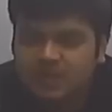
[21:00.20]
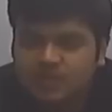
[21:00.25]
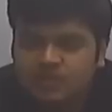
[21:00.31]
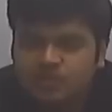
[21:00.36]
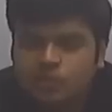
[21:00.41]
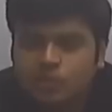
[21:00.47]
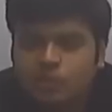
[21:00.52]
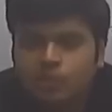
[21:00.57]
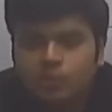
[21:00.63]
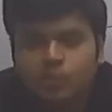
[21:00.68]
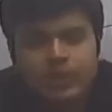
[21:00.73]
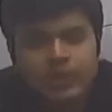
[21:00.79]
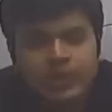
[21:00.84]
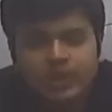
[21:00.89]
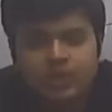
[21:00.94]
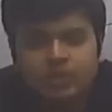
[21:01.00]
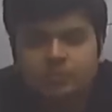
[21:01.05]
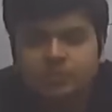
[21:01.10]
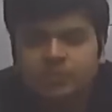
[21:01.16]
So you will
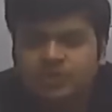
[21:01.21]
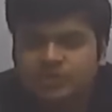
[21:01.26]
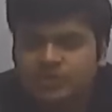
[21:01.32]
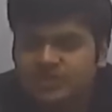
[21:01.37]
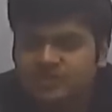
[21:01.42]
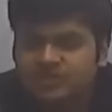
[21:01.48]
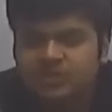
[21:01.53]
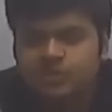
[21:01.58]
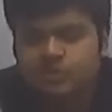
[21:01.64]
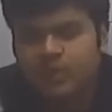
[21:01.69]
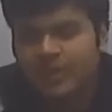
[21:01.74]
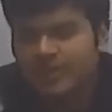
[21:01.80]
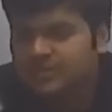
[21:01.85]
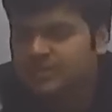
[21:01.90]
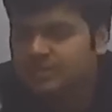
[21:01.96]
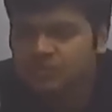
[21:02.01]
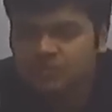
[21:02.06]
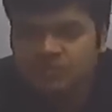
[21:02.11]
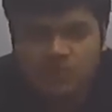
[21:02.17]
need to purchase the Schweizer books